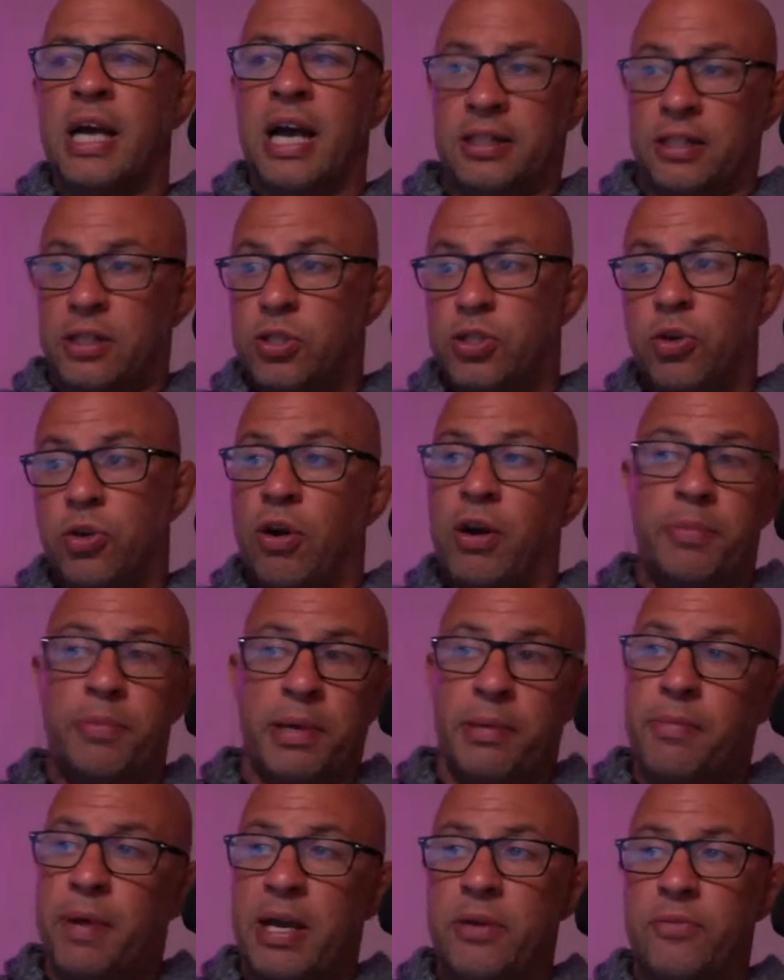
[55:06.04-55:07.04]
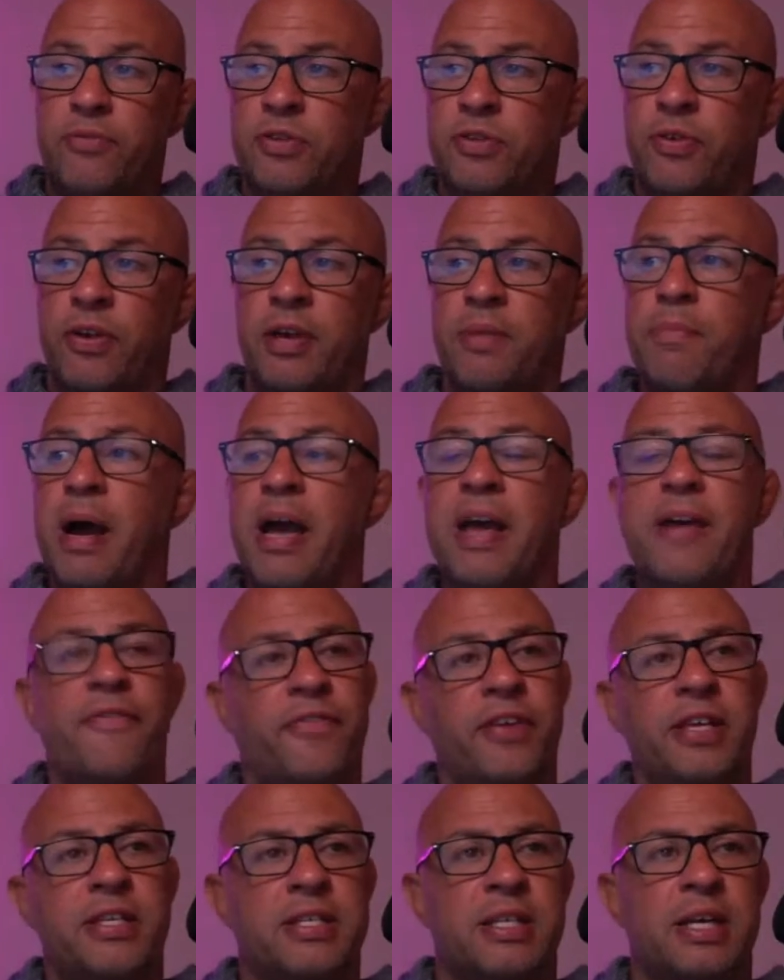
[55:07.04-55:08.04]
At the time, he may have
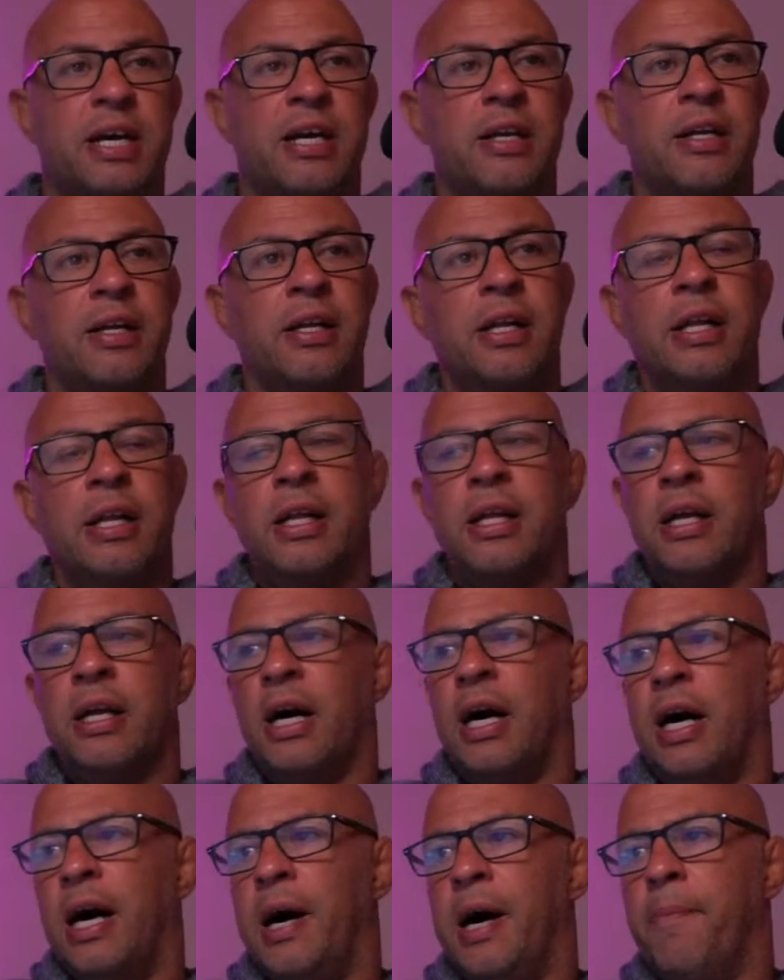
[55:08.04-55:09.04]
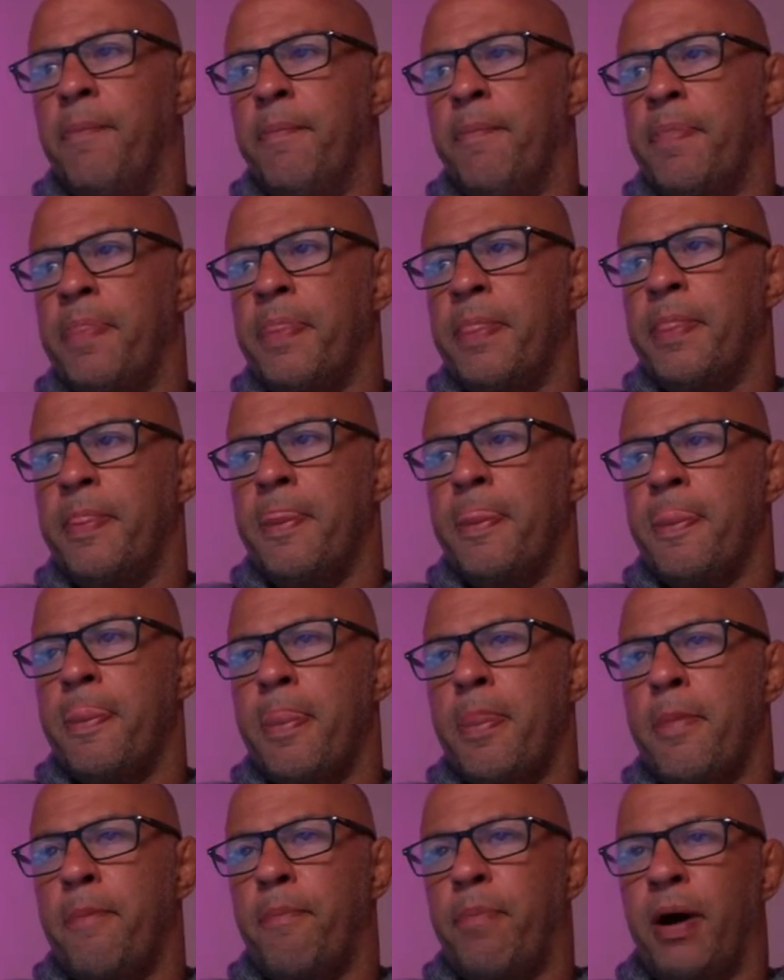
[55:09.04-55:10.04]
fixed that, um,
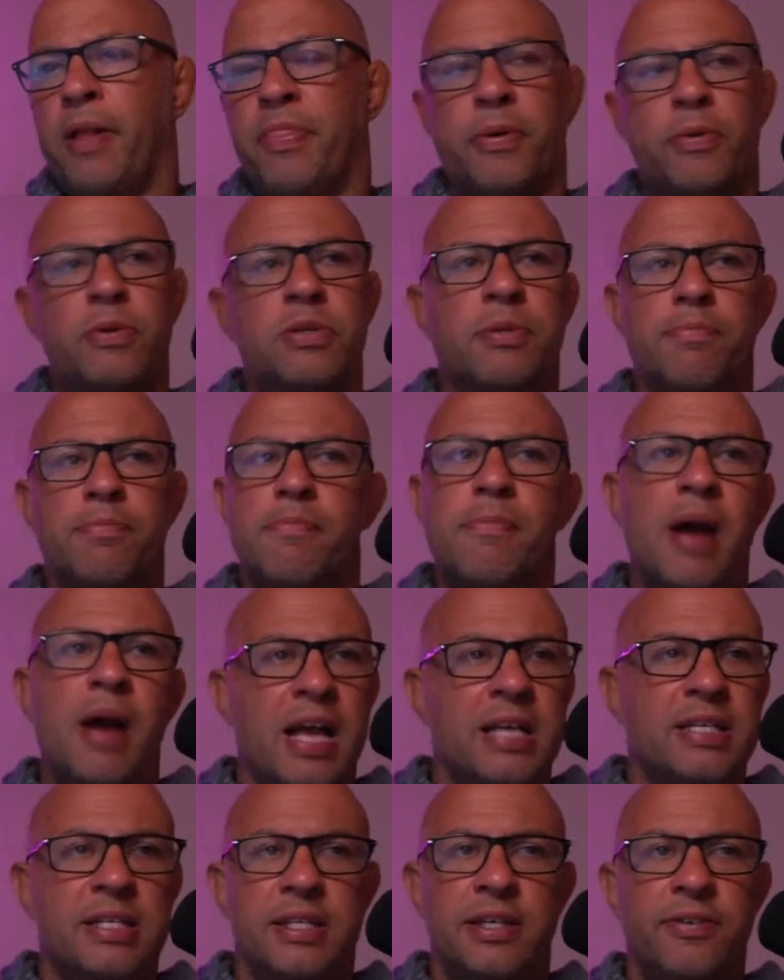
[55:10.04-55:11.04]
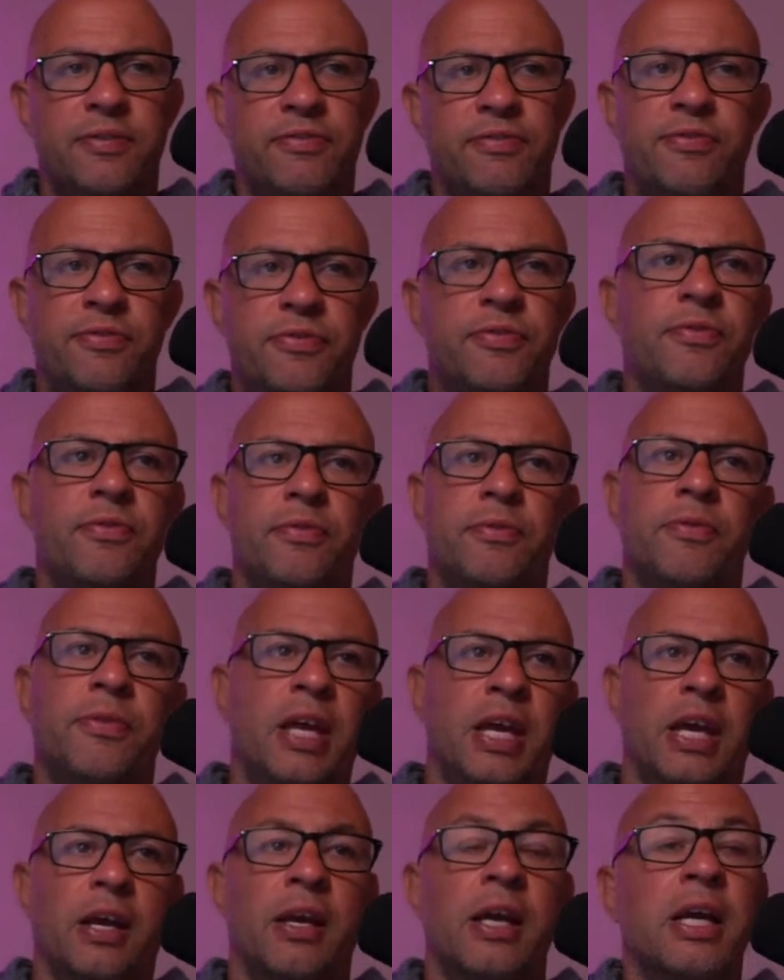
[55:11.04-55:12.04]
but there was a massive
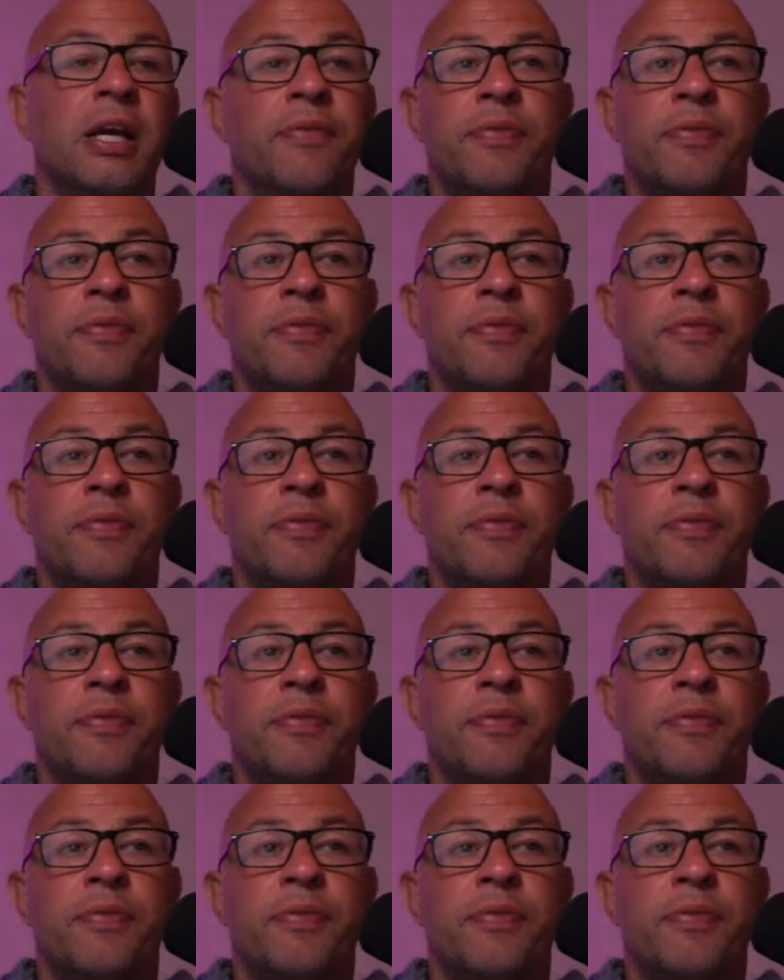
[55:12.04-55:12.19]
thing.